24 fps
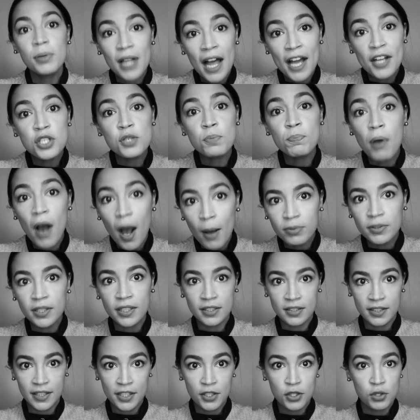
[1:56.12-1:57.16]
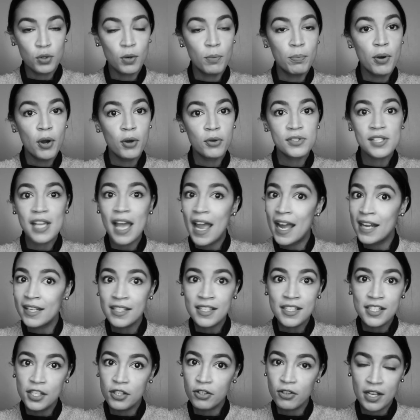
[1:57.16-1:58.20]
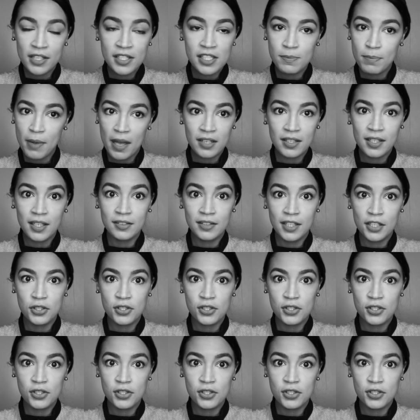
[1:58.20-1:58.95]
Pledge publicly to oppose any year-end spending